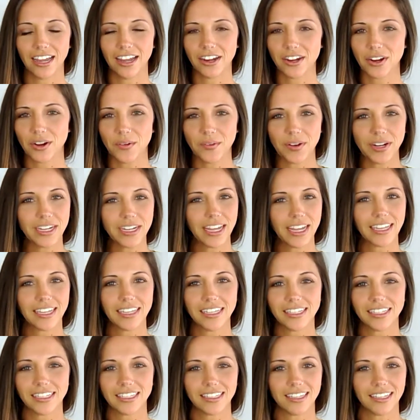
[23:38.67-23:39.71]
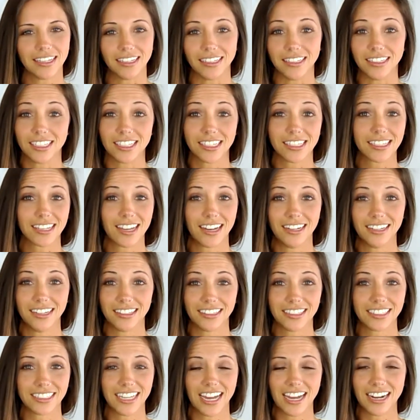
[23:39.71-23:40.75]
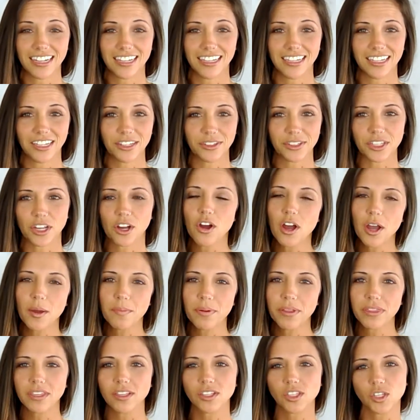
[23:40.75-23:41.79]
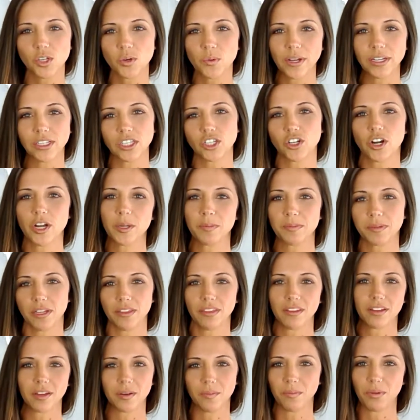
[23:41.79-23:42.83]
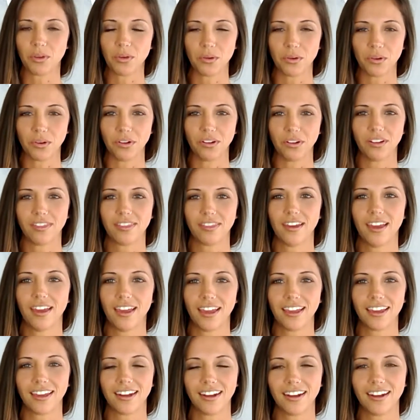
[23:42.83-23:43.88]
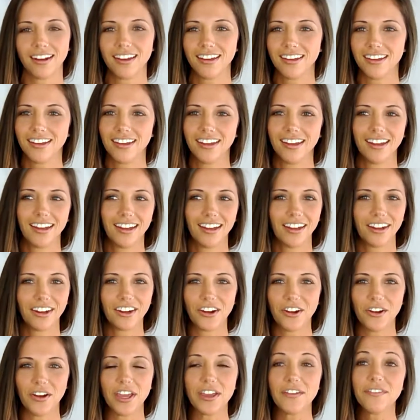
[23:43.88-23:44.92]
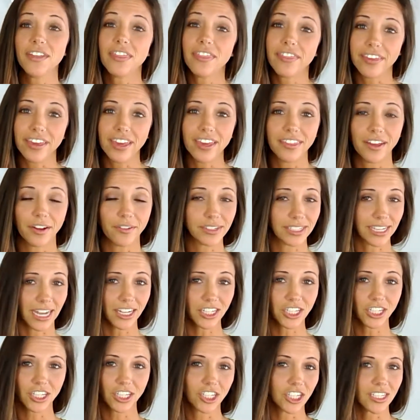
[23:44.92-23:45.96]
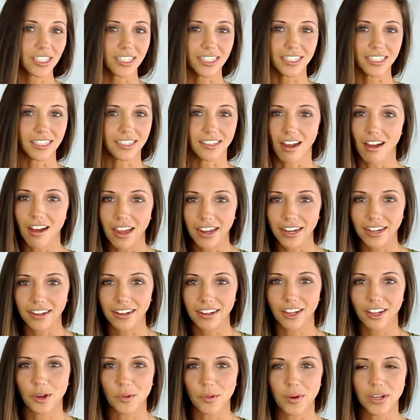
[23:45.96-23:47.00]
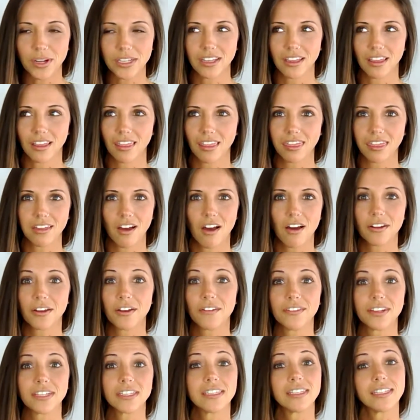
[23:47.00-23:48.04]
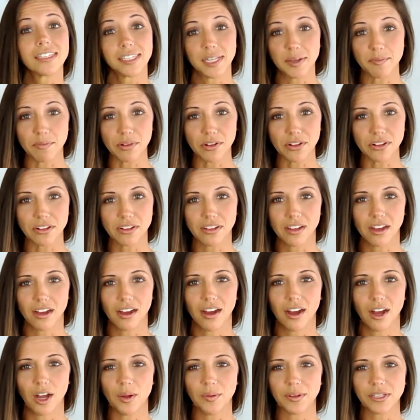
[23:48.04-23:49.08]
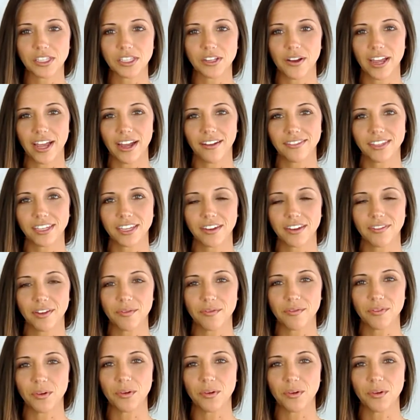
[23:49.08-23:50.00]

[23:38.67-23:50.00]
one day he just kind of looked at it and he was like, oh, I put these 2 white stripes on the computer thing. And, even then that was actually just a design. It wasn't thought of as the symbol. And so I have to give him